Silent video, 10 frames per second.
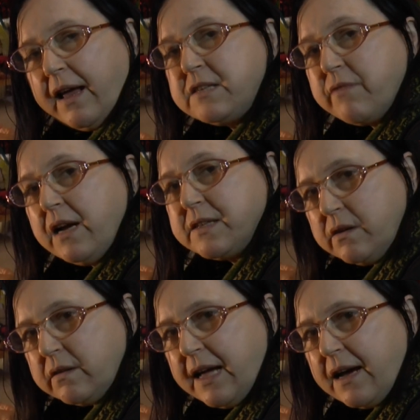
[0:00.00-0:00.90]
Israel is
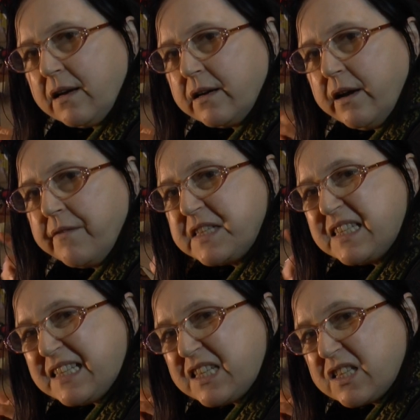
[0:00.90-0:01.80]
not the ally of the
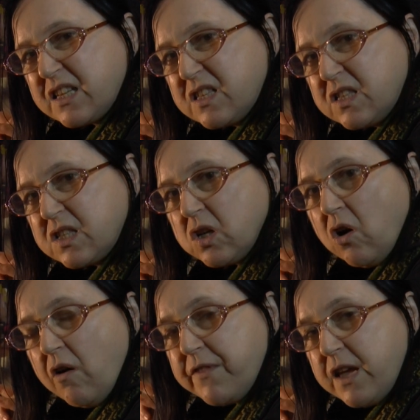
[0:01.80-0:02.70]
citizens
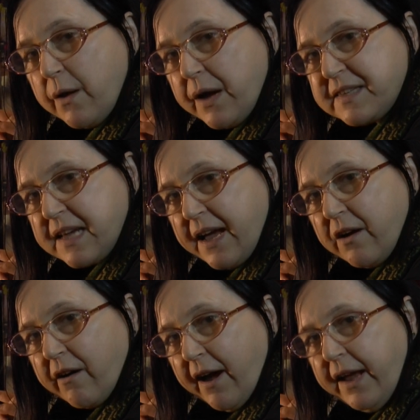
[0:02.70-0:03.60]
of the USA,
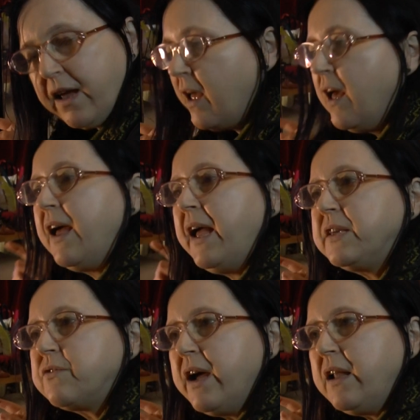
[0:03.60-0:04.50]
all right?
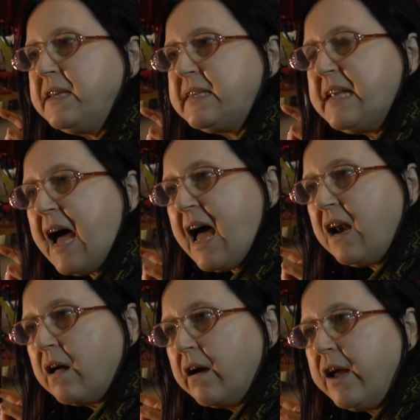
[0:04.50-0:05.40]
Israel is the
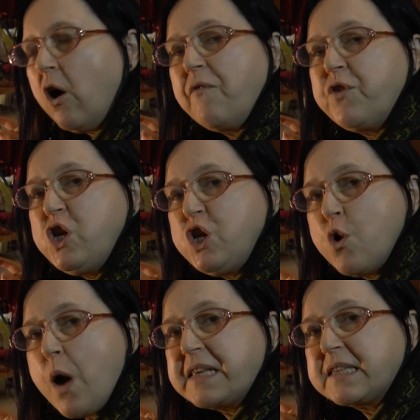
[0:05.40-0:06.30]
ally of the
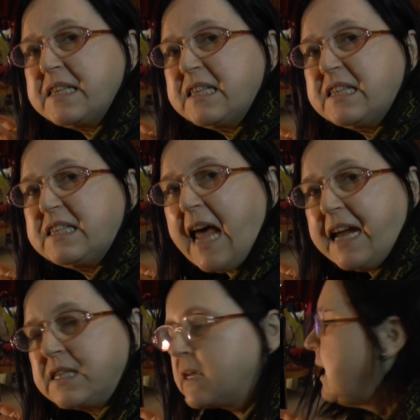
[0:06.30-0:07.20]
US state.